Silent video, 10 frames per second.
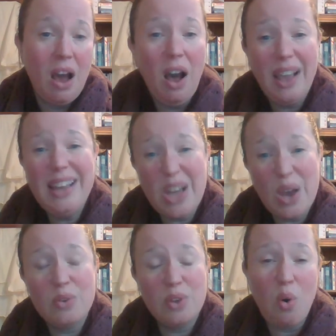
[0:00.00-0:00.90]
I
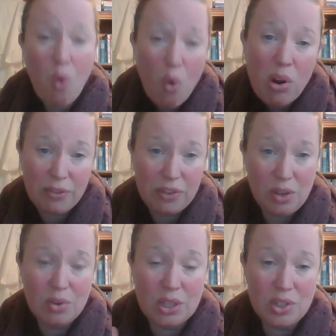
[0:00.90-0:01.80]
know that all of
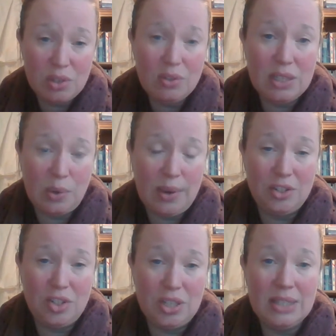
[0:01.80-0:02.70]
you can do these
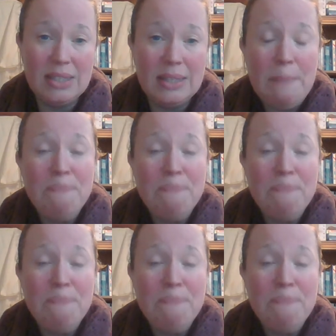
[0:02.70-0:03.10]
questions,